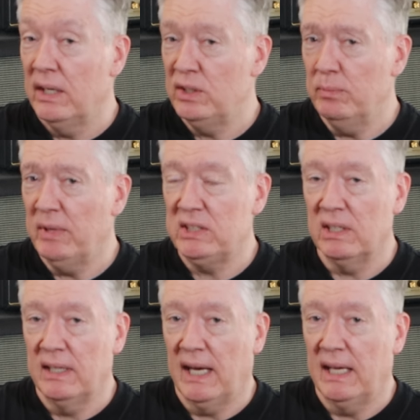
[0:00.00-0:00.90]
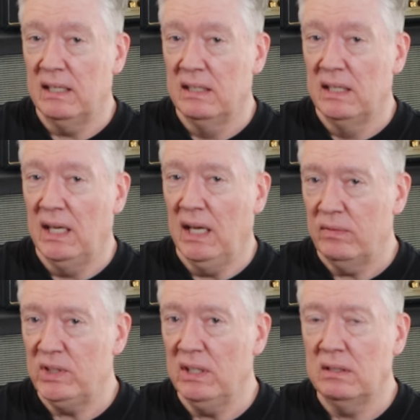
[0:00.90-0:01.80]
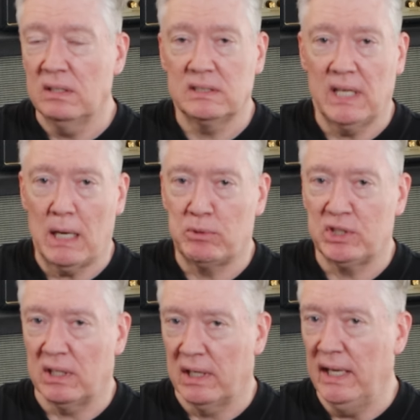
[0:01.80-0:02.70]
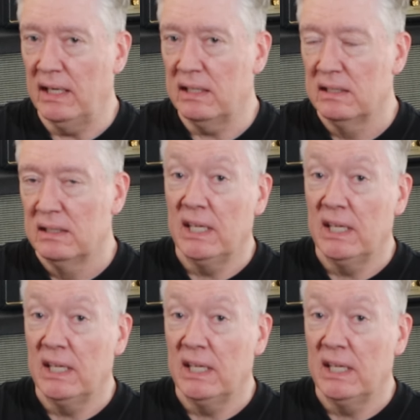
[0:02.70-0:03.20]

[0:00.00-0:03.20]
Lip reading: And she mentioned that if she could establish a link,